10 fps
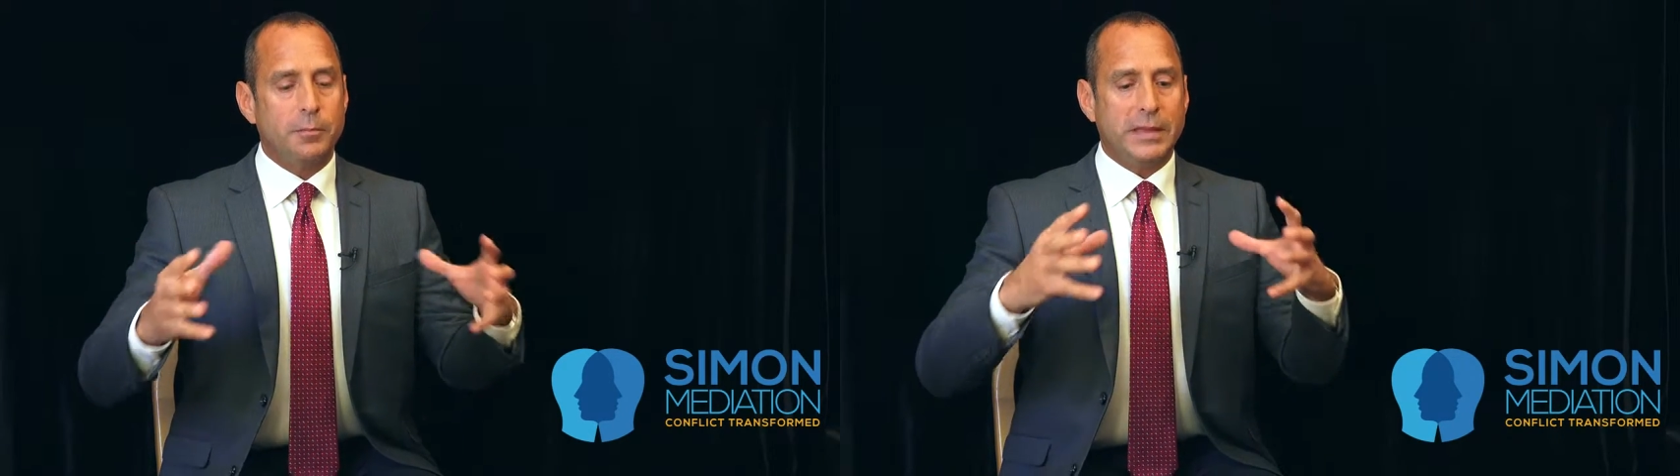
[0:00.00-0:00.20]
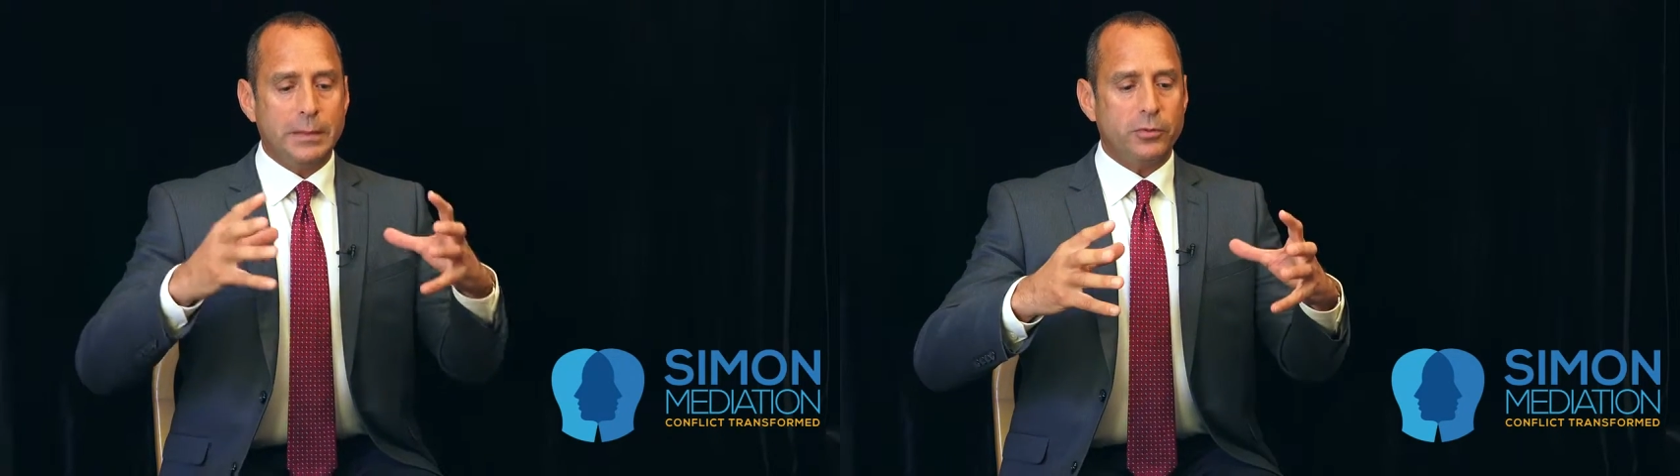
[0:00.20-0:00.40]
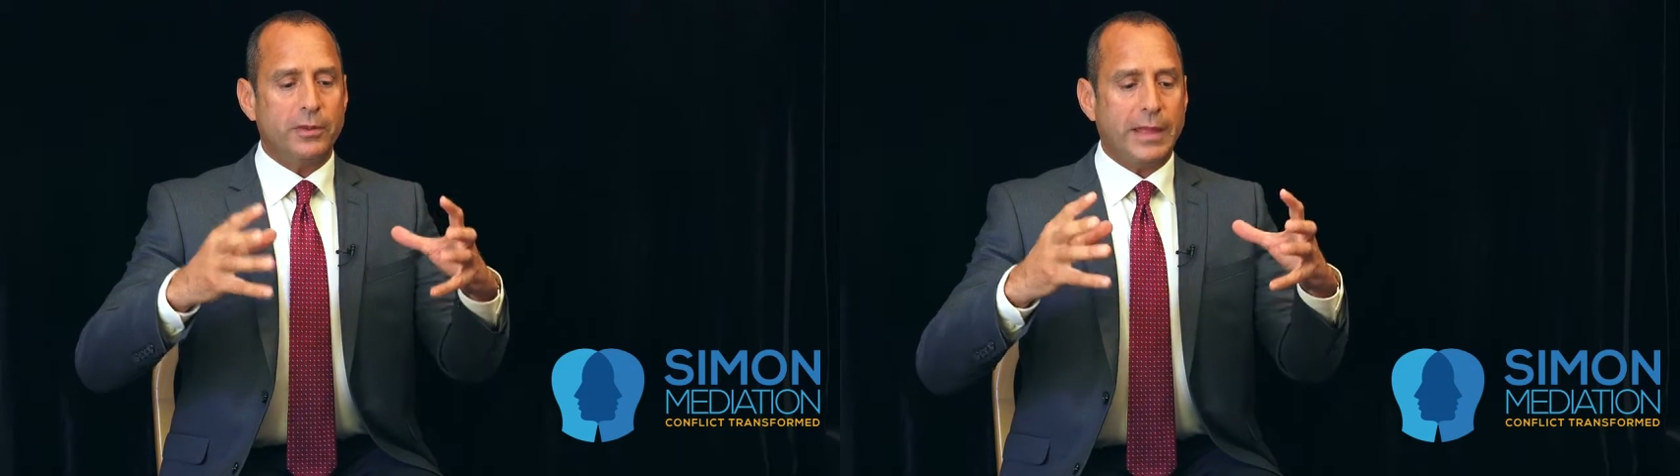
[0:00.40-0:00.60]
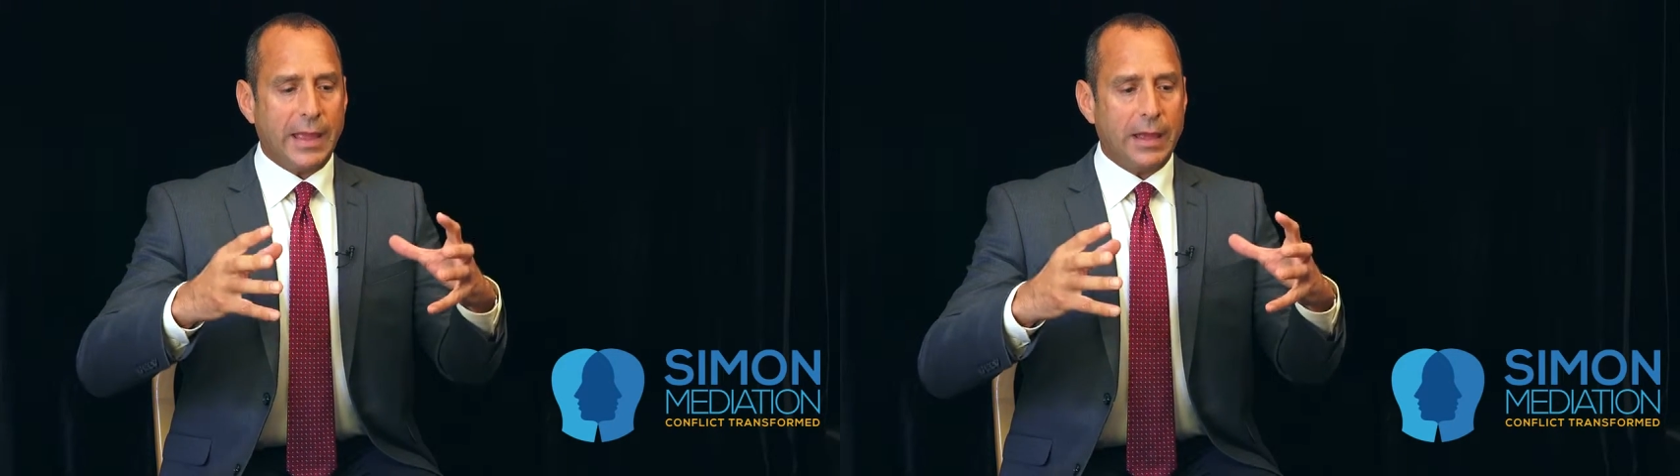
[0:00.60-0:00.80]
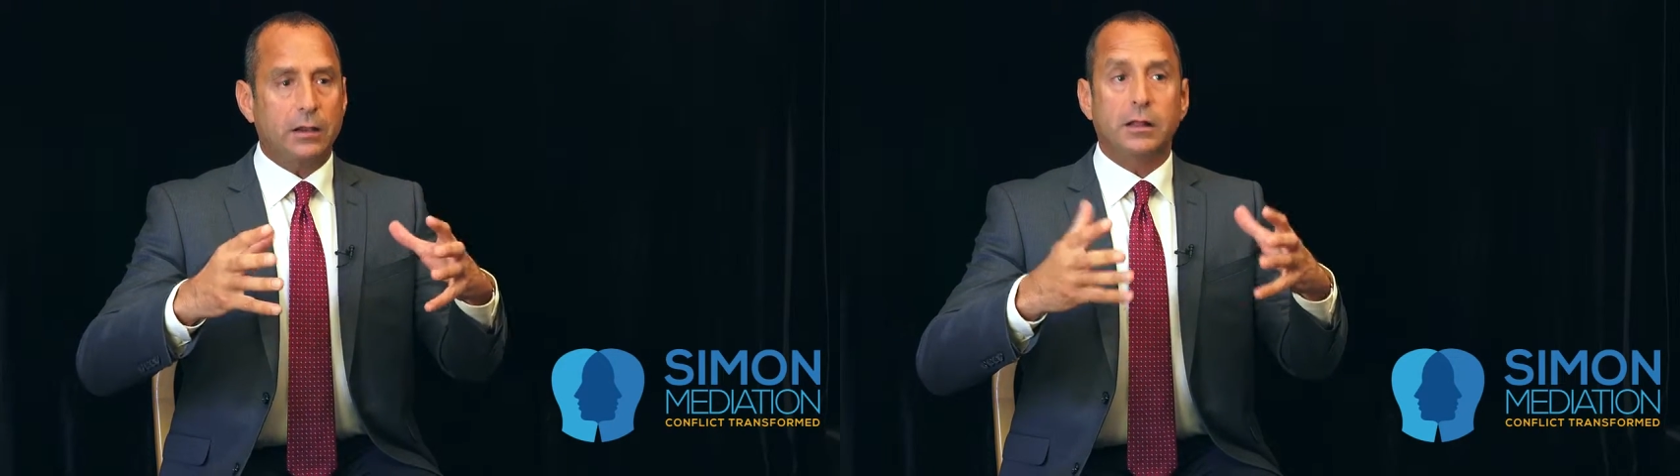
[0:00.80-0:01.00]
People
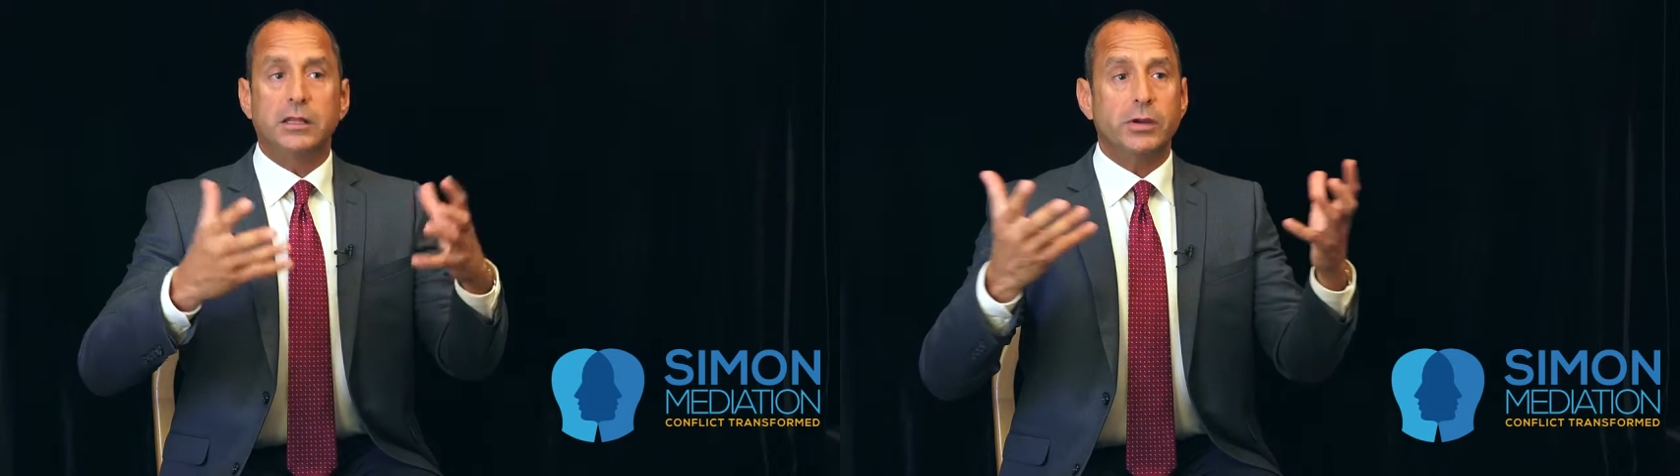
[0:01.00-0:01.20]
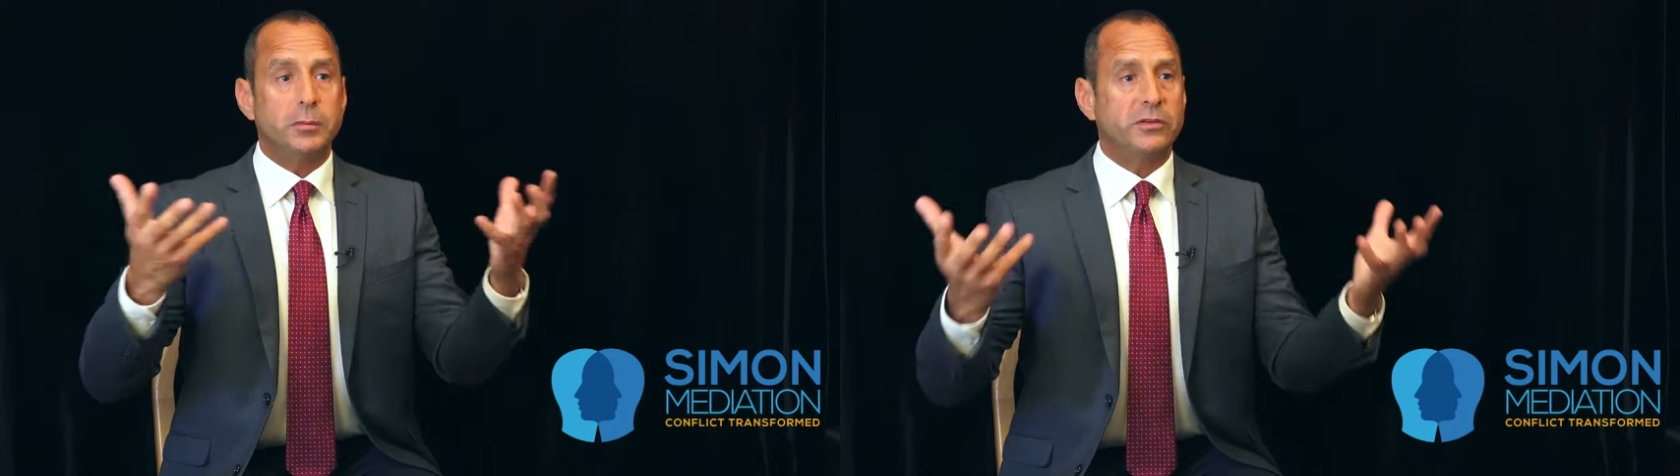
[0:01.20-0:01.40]
can clear up